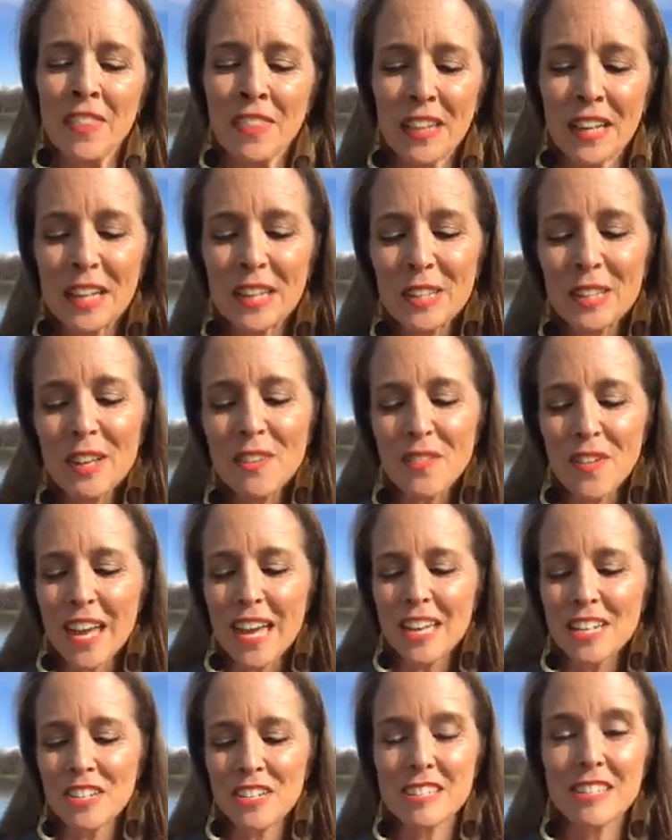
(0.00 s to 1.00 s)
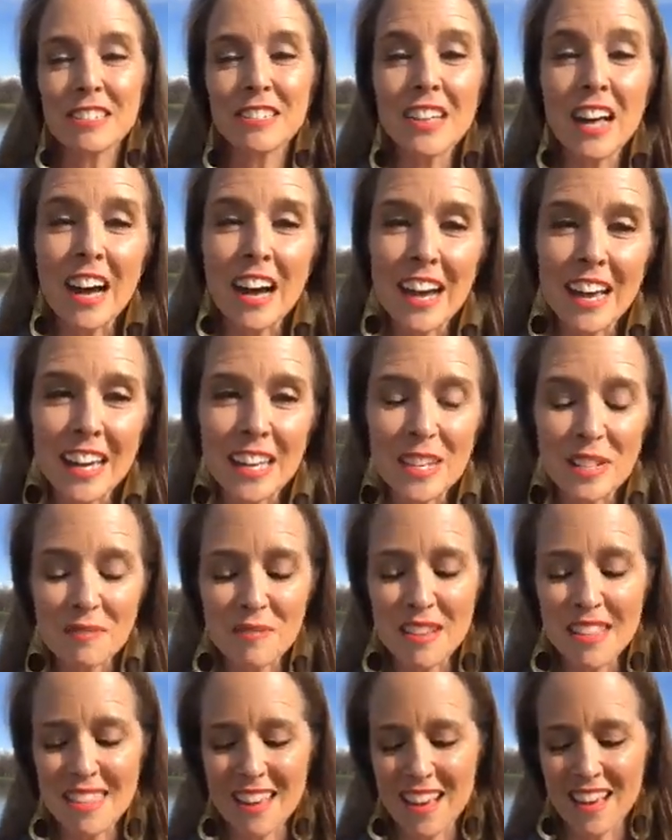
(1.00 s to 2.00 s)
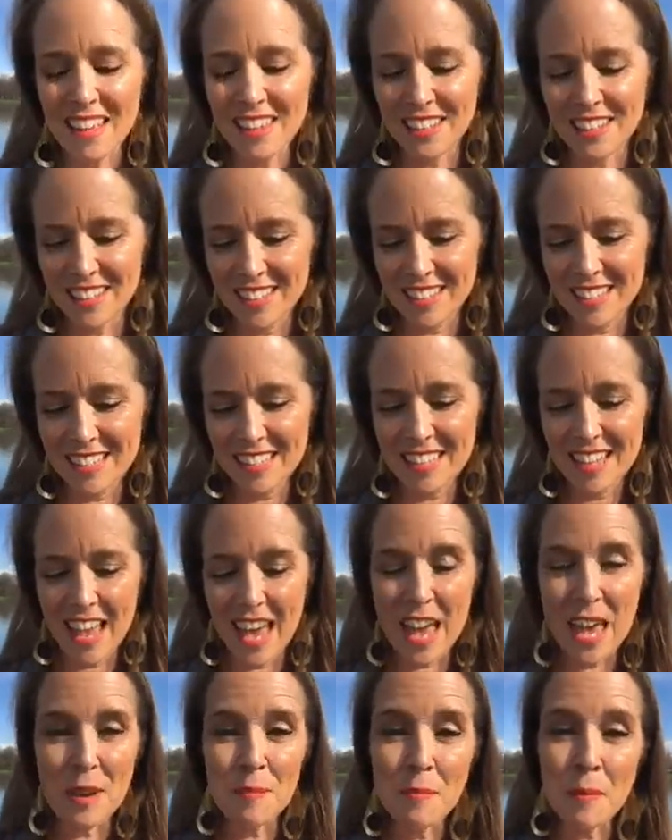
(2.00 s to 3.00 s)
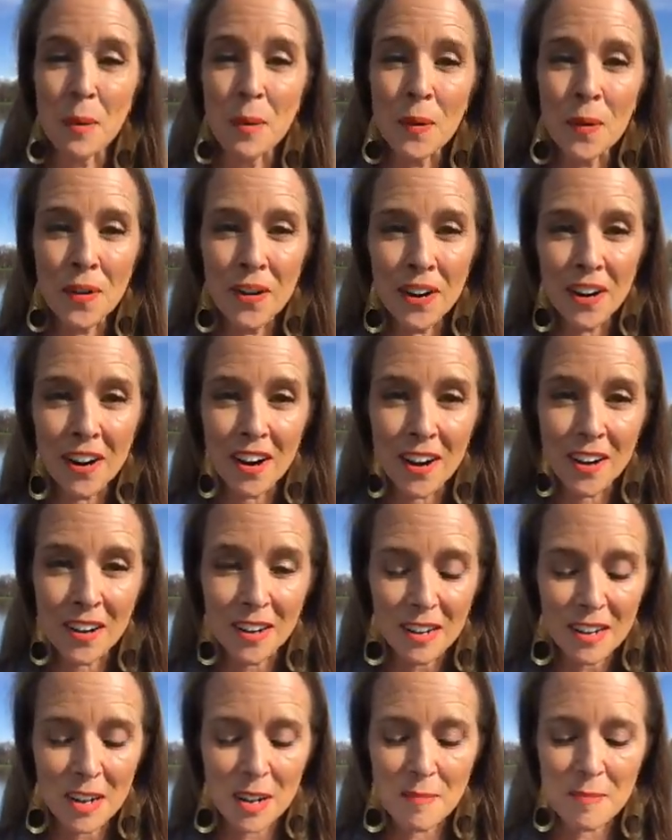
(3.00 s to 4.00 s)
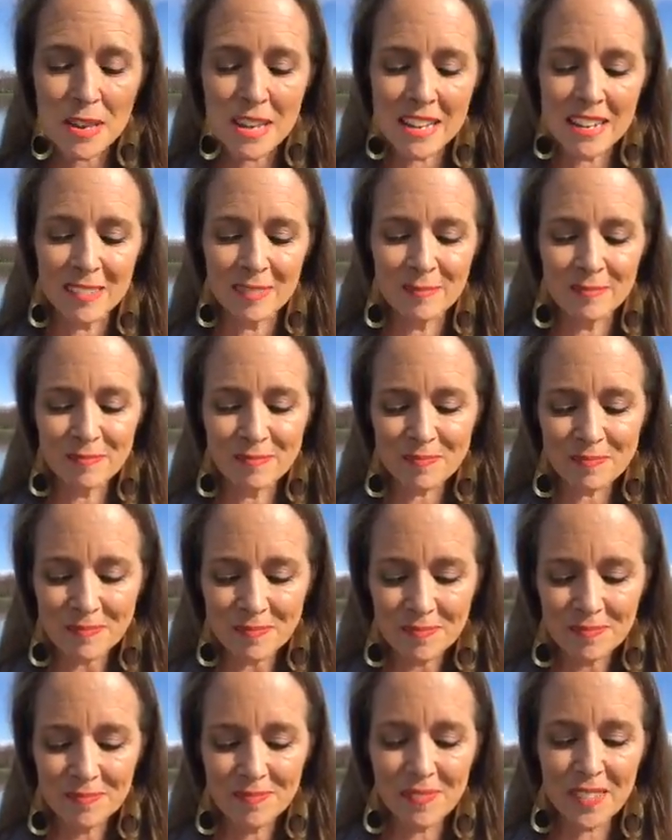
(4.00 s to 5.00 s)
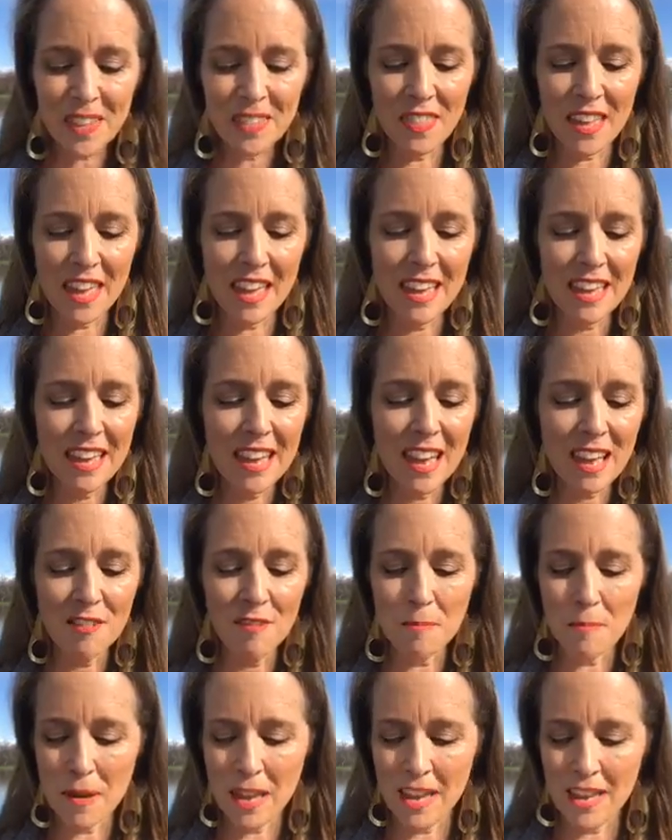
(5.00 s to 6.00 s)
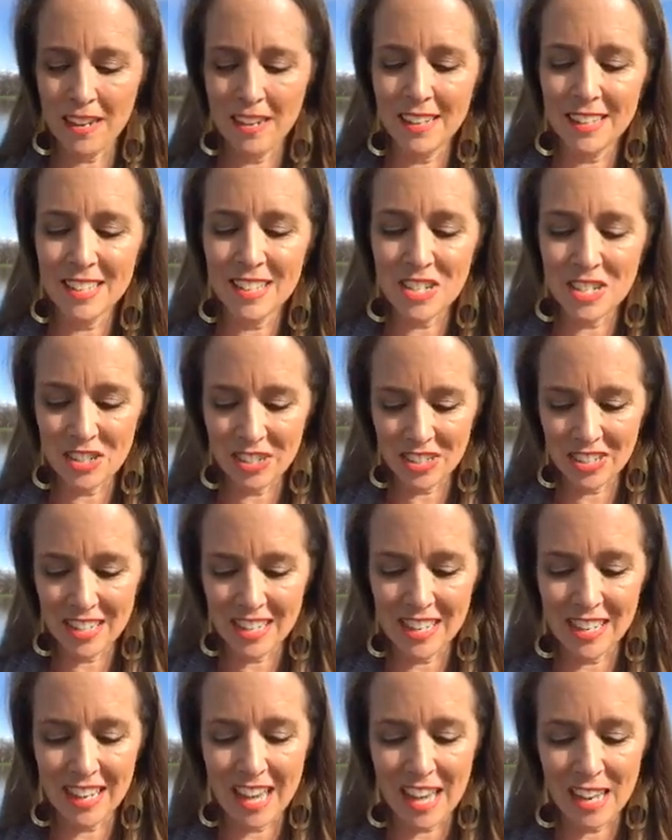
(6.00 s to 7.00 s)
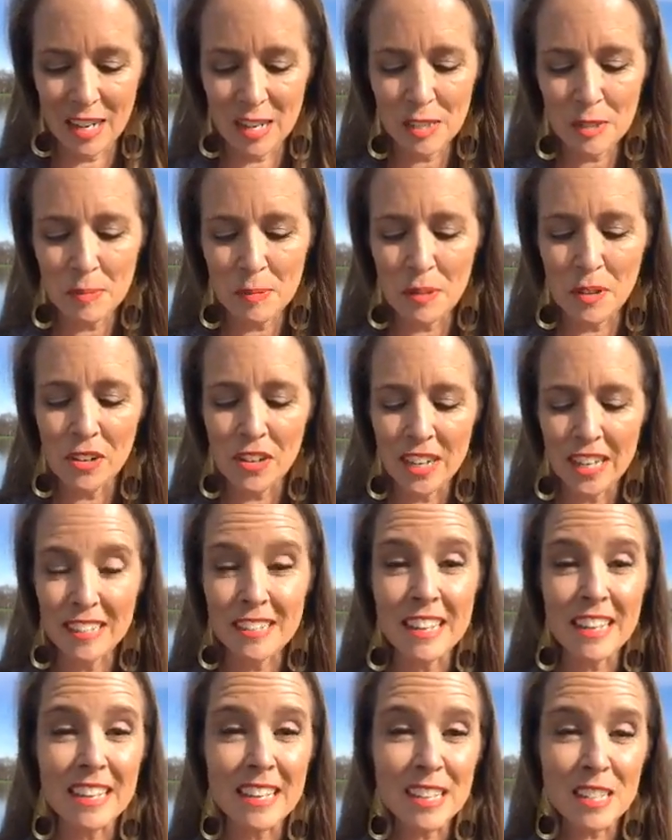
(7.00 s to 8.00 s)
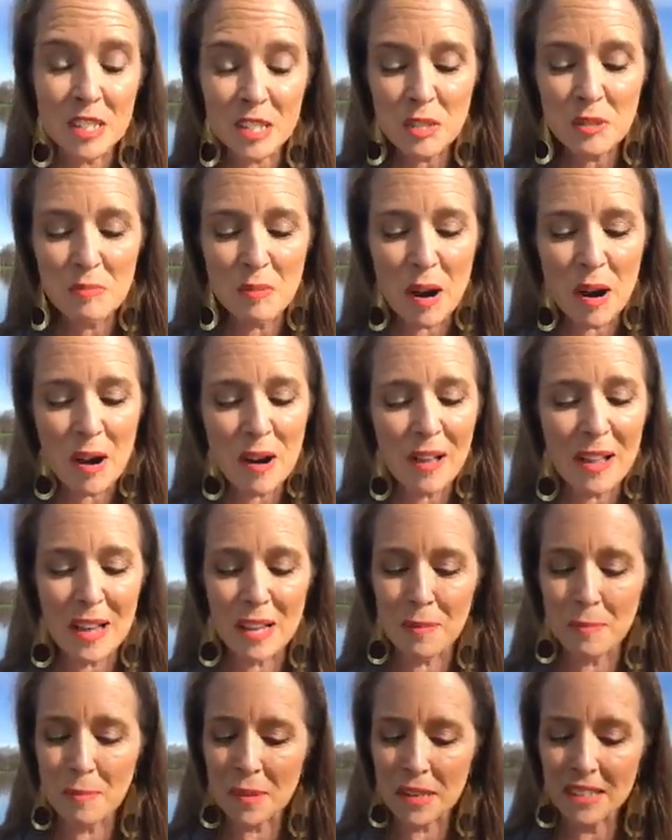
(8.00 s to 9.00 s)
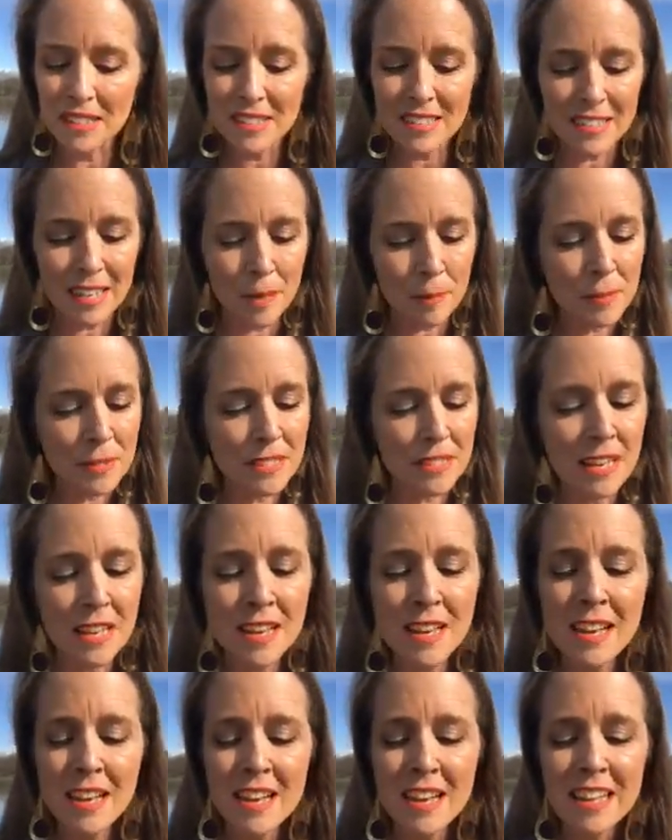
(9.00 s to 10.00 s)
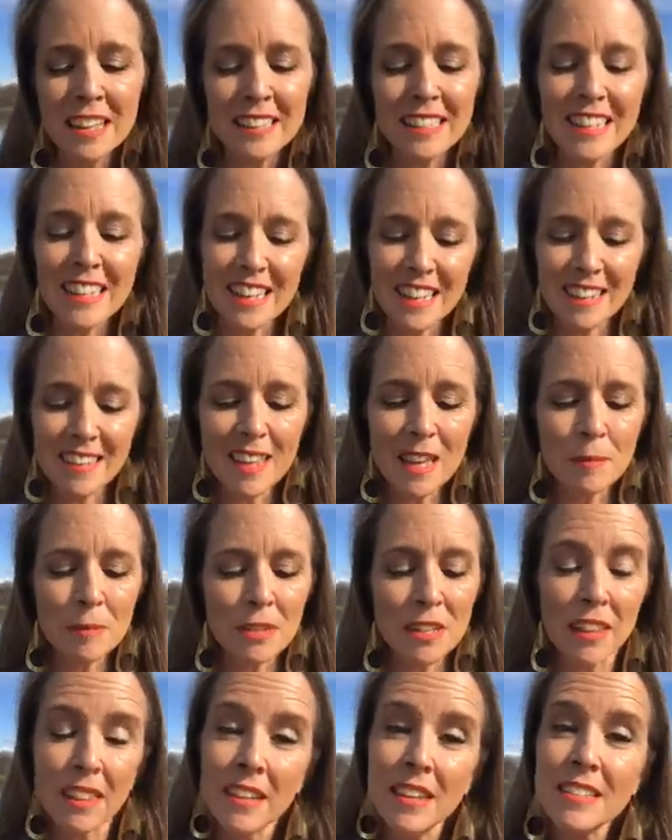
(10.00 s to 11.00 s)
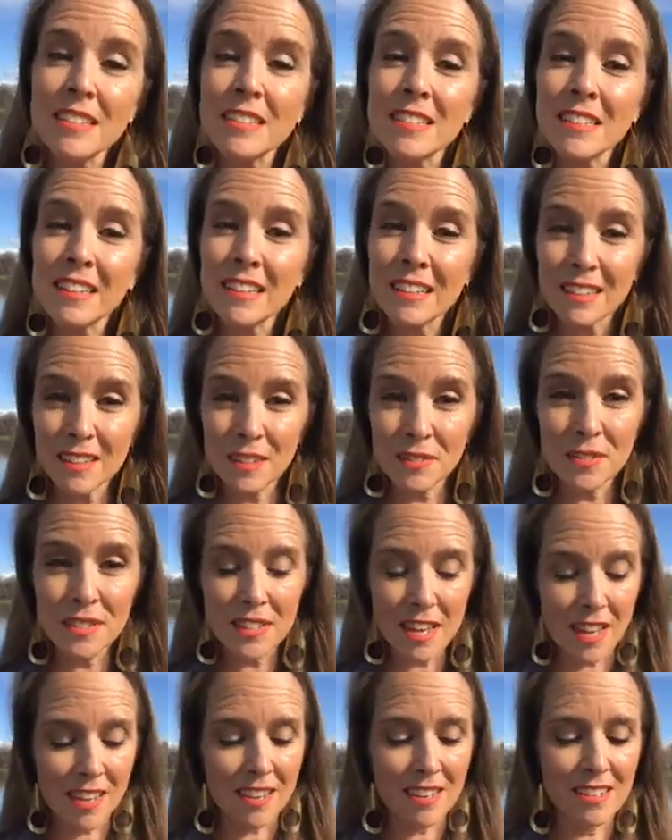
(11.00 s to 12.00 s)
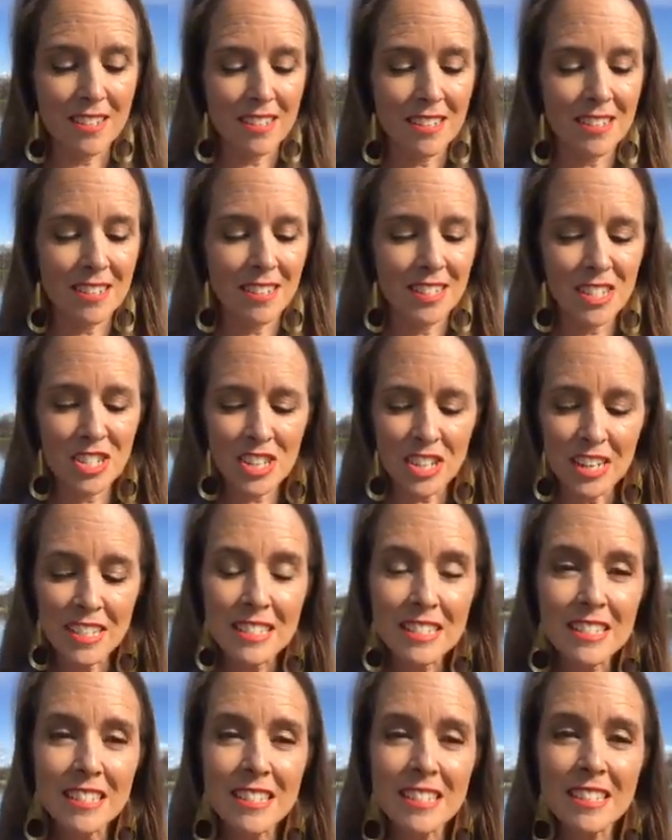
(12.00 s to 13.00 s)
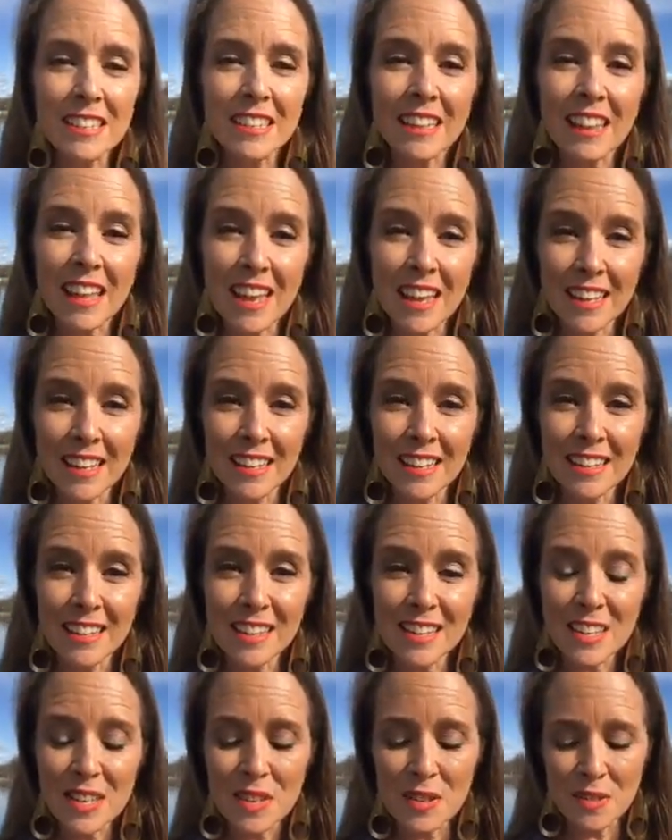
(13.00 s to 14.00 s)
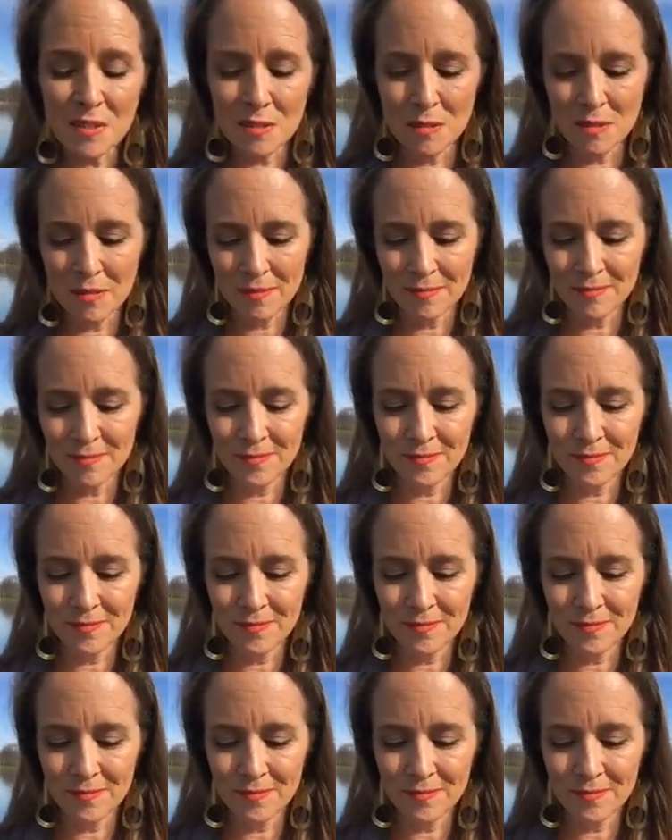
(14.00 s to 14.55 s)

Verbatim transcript: The cliff edge is lined with others, and more are coming. They have been journeying and exploring, taking small and big steps leading them to this cliff's edge, just like you,